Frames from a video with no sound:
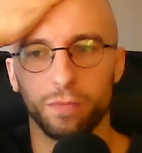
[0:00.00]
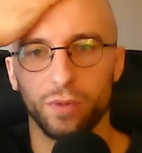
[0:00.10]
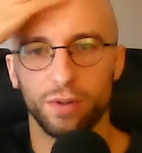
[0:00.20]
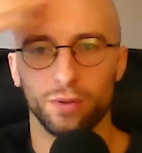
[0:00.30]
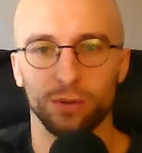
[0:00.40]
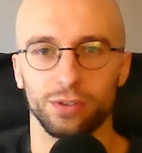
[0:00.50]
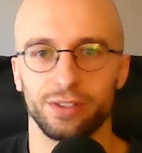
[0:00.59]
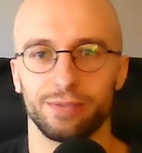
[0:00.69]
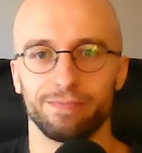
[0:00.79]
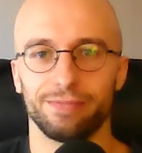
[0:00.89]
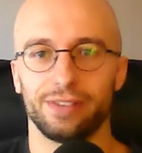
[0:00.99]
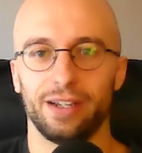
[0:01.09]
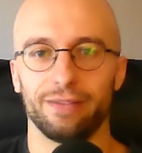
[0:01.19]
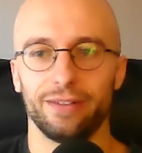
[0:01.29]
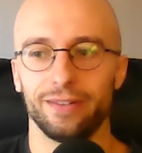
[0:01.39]
And we were all just
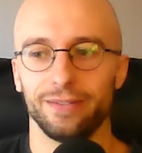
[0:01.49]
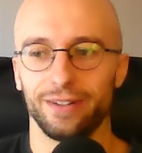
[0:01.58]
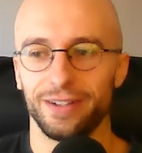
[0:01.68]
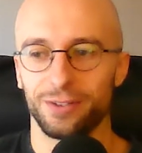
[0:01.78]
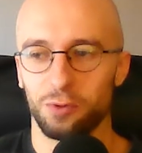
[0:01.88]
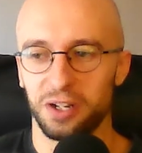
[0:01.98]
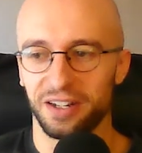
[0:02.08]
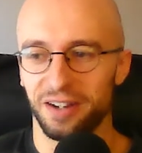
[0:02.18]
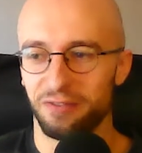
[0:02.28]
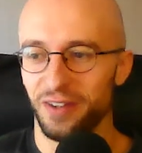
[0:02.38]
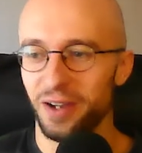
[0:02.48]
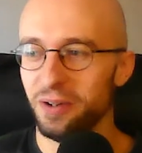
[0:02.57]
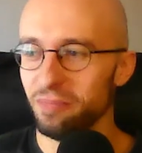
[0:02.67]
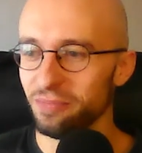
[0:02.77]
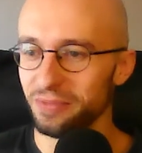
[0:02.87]
sat around like twiddling our
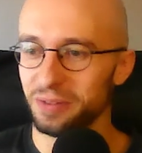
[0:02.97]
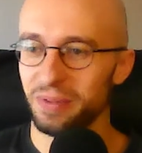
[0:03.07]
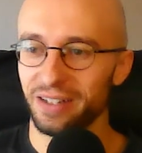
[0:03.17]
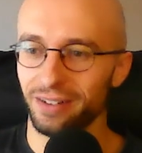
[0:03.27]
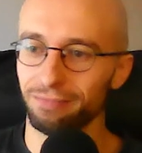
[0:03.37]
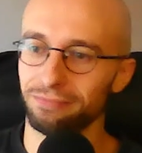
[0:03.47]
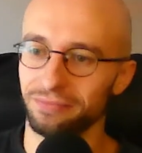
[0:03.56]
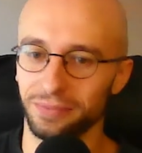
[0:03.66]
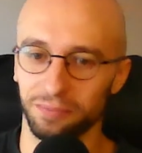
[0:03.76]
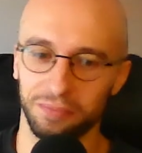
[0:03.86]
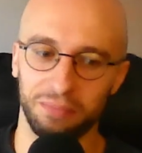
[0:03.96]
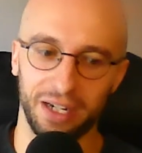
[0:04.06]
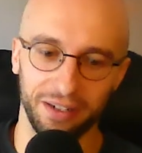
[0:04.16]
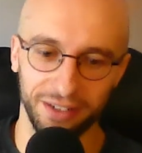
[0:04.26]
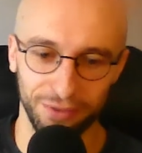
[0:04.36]
thumbs, being like, mm,
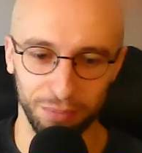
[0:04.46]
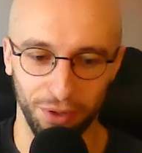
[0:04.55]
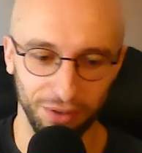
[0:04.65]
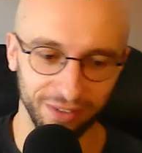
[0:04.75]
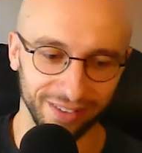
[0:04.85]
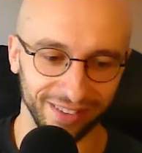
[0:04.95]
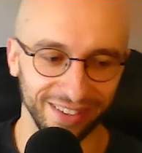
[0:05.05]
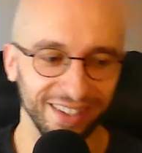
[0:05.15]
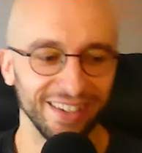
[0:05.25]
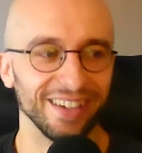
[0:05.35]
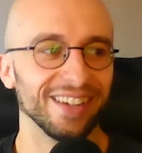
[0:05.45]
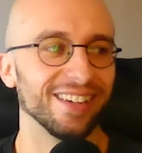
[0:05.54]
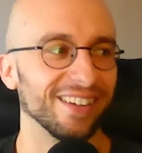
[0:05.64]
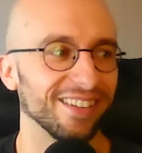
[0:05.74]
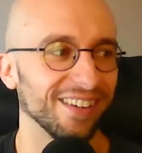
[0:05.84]
pack another bong and you
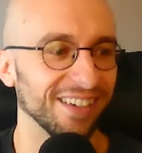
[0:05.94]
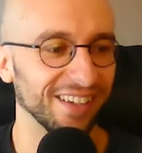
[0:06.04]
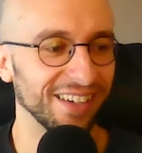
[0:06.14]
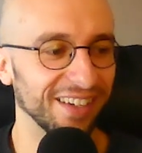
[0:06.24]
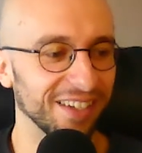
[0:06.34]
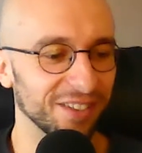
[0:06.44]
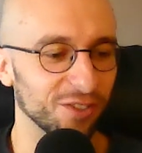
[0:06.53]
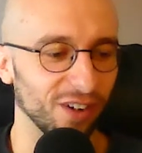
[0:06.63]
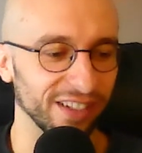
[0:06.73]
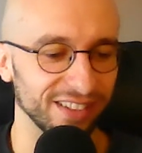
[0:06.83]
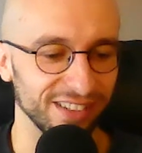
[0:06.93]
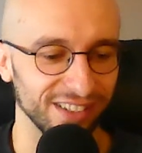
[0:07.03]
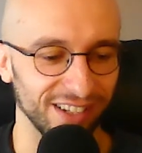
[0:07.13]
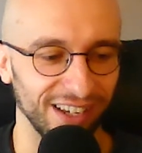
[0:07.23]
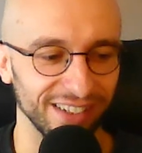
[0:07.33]
know, like trying to
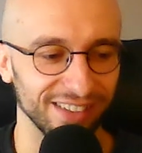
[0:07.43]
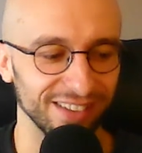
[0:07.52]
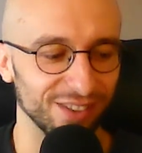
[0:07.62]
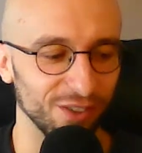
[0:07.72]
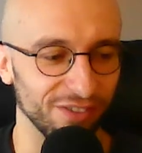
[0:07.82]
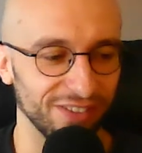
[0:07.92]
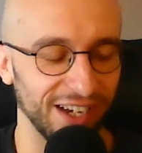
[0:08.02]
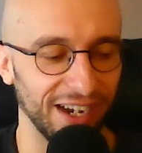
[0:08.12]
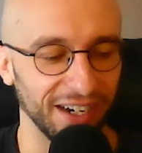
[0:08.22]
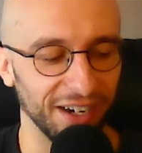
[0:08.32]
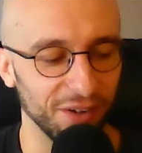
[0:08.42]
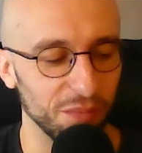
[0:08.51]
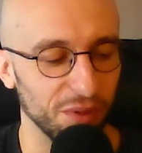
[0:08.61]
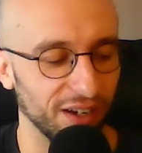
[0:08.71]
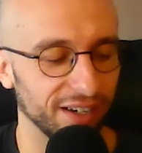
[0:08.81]
just like sort of hang out
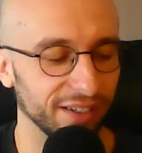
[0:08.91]
and politely